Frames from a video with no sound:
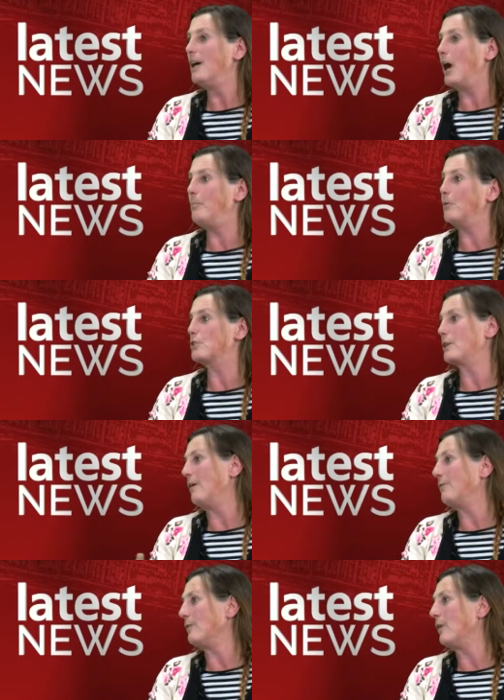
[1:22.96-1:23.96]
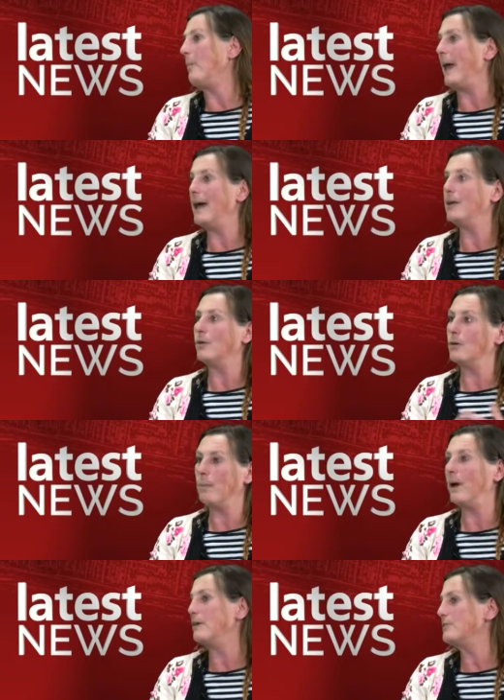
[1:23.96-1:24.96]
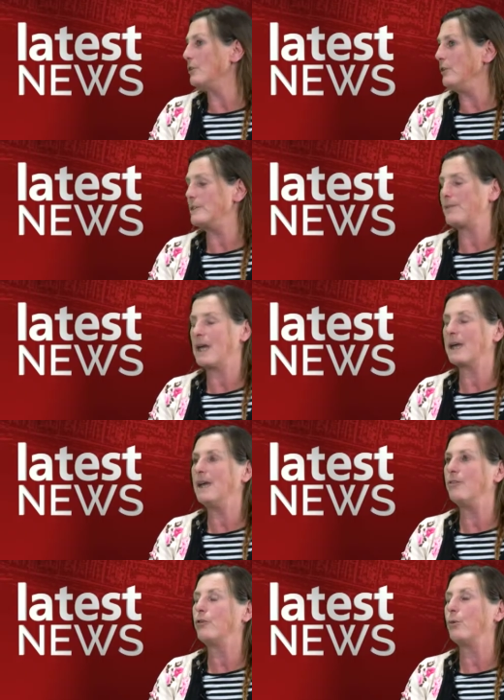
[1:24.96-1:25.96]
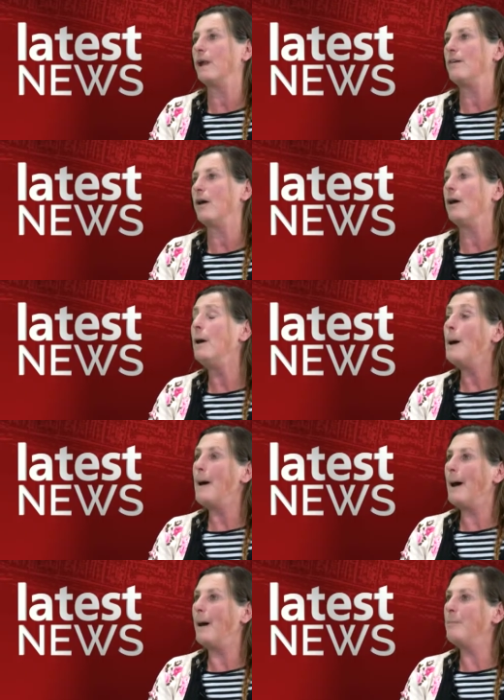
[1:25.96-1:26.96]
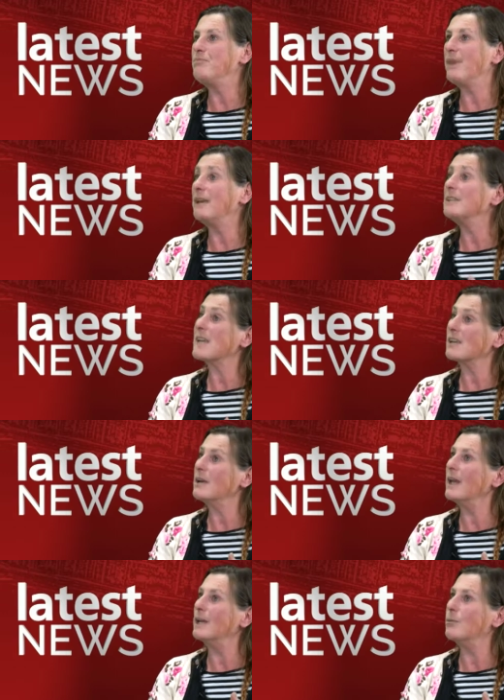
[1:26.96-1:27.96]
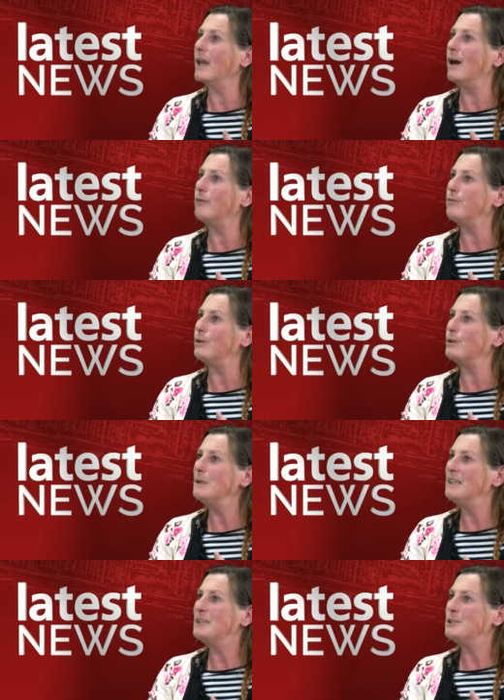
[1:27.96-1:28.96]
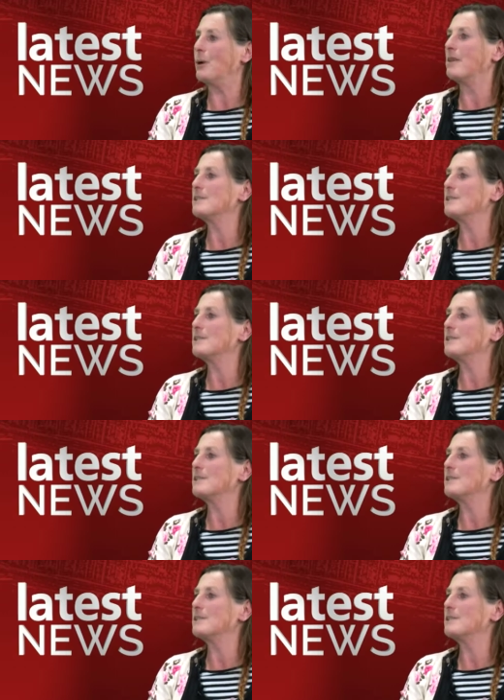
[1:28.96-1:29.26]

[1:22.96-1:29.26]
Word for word: a bookshelf or a bed or a pair of shoes for their kids or whatever. And it's actually equally helpful to other